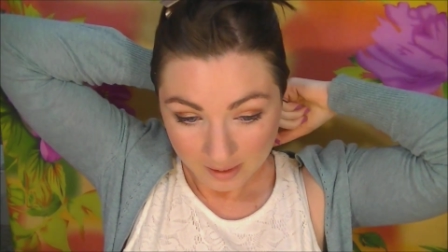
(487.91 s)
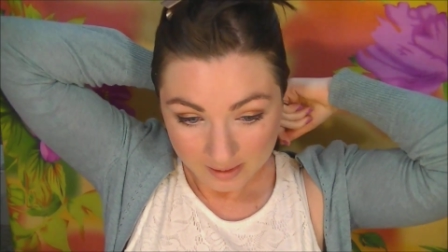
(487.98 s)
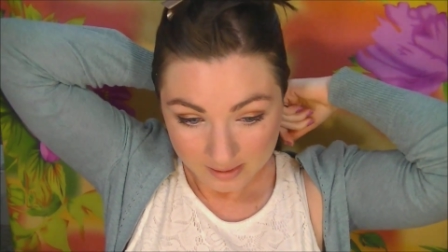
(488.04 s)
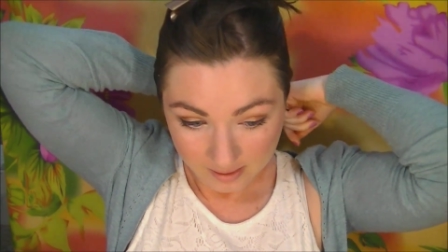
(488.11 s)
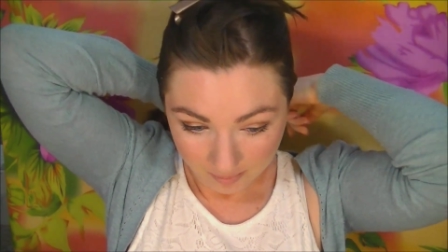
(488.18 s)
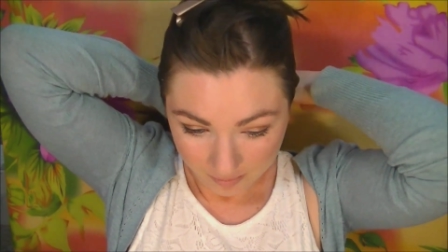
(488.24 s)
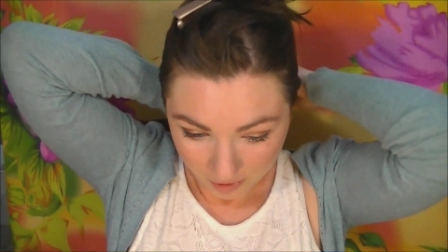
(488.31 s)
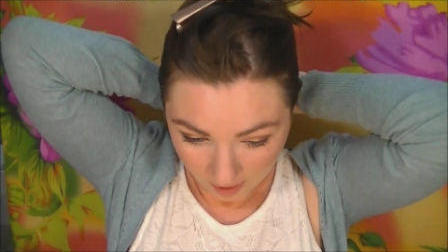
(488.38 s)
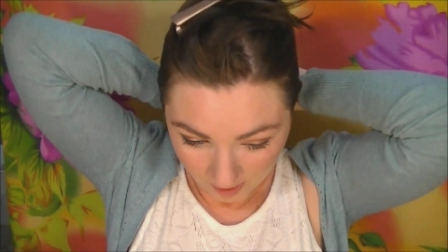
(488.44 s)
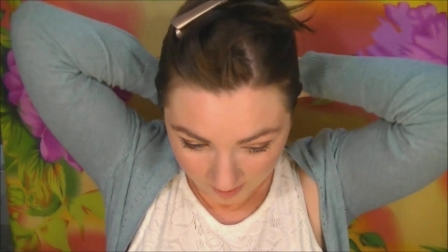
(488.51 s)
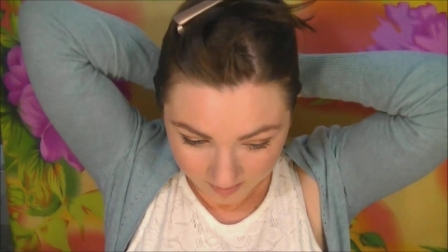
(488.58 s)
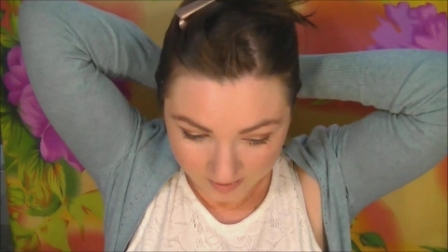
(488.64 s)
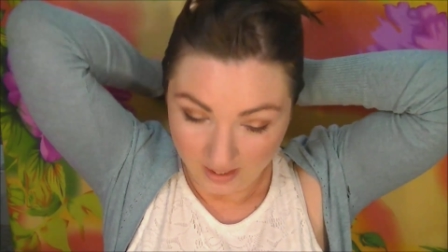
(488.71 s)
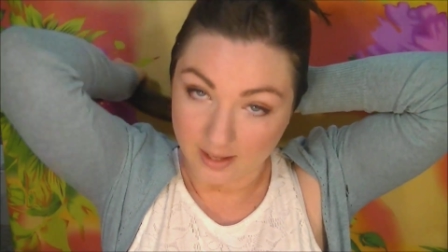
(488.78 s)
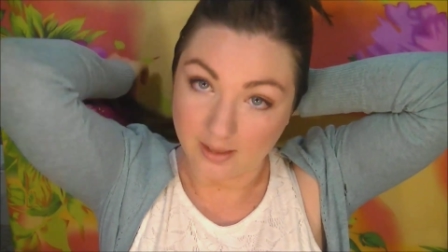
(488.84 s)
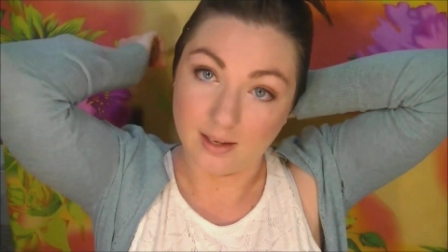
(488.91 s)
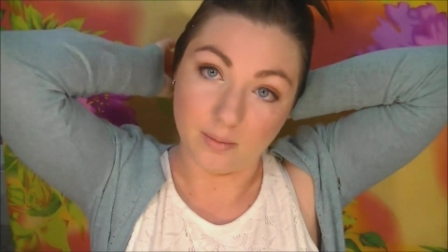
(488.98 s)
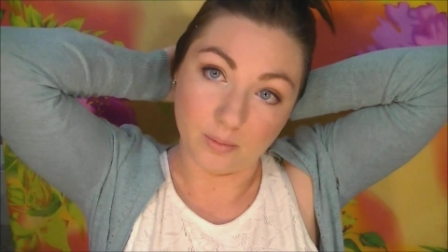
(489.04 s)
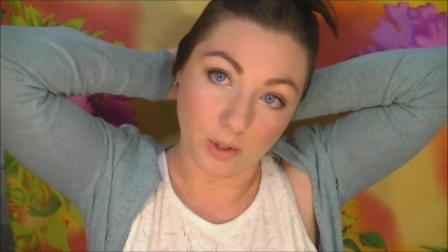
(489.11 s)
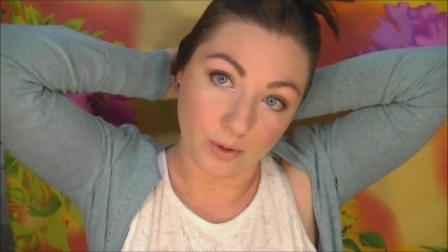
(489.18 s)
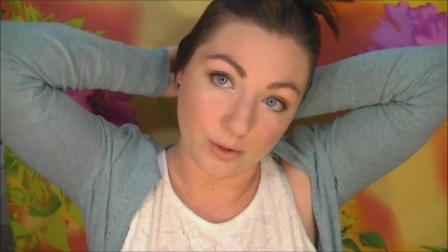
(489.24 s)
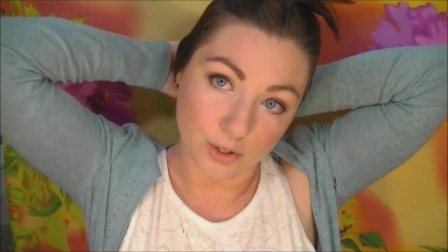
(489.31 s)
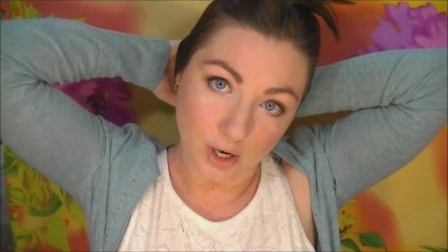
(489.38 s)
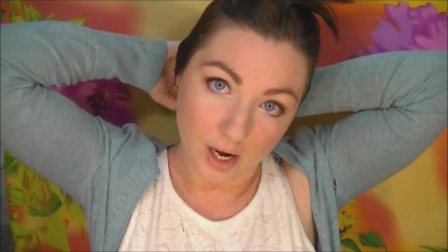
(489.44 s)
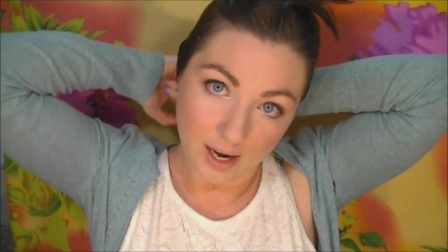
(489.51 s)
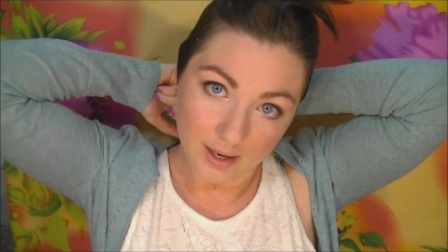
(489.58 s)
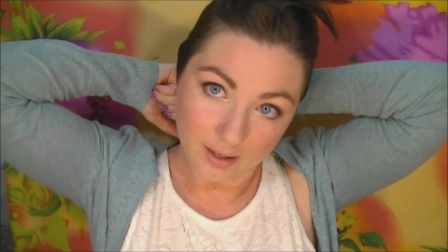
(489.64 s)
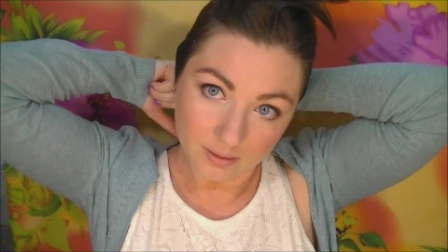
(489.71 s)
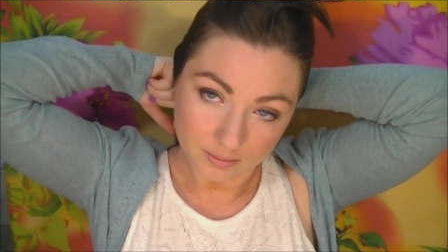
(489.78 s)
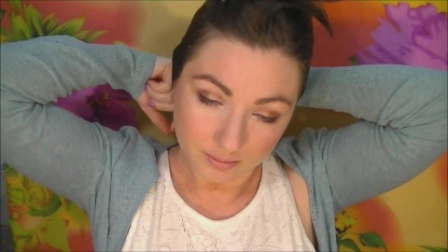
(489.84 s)
sometimes and then blow dry
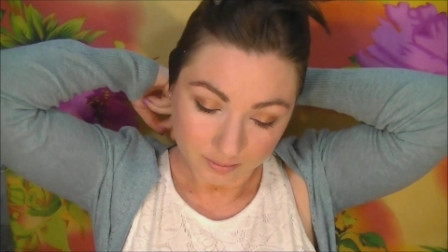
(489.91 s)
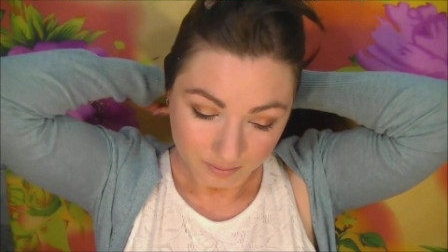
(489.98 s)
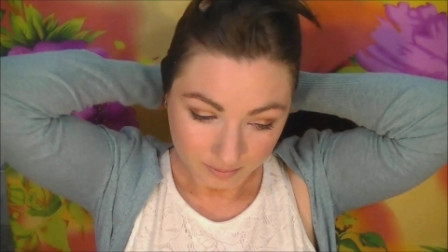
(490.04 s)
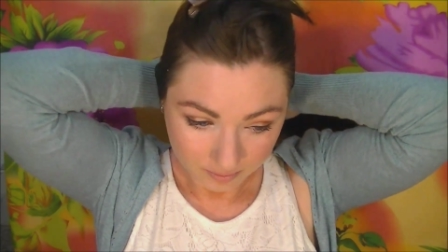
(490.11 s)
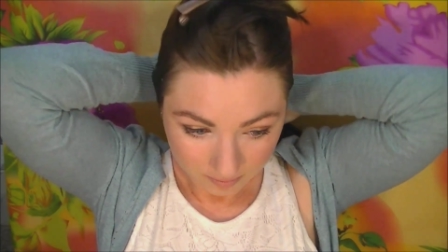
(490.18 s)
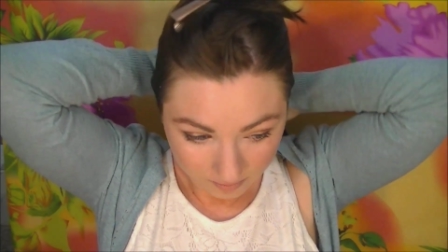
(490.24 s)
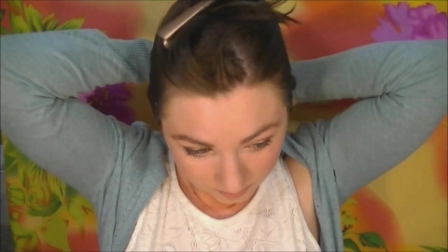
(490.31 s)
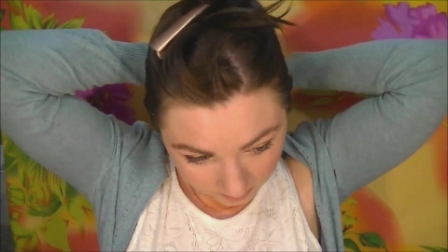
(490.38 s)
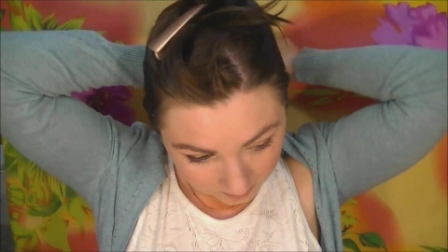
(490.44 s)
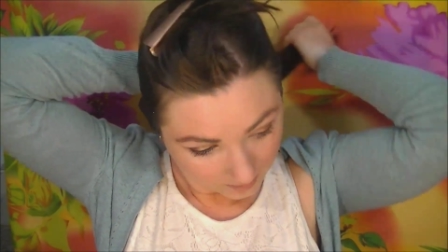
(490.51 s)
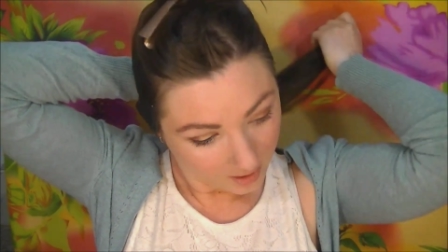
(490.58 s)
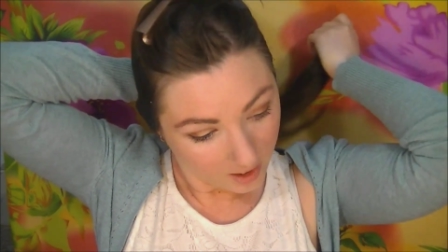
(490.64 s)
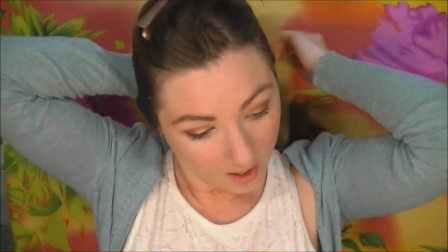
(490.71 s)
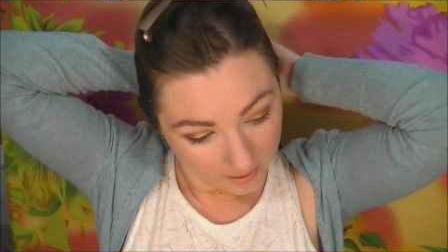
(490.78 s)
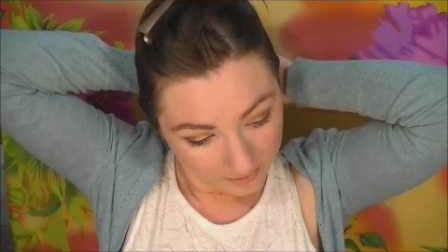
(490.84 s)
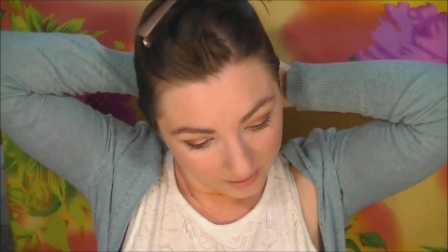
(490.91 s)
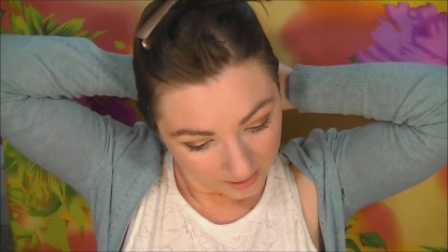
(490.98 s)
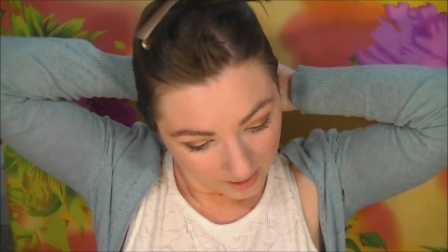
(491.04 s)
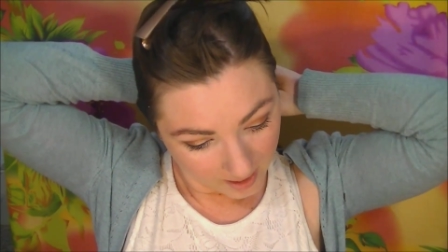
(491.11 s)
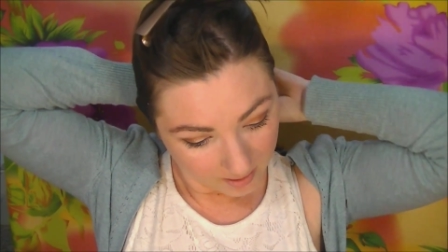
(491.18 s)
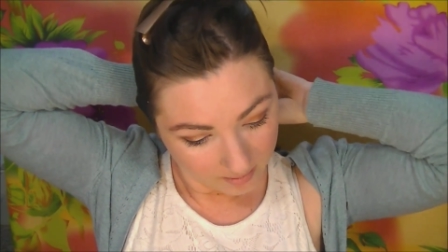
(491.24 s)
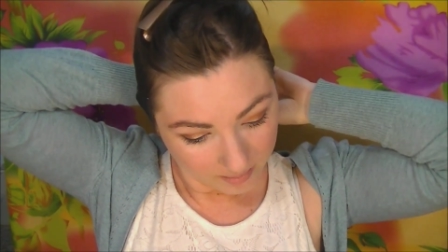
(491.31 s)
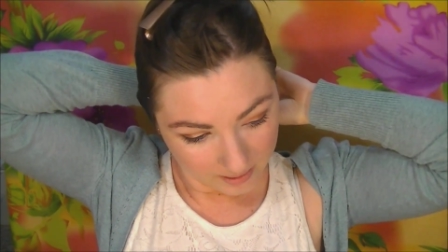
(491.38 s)
it after that.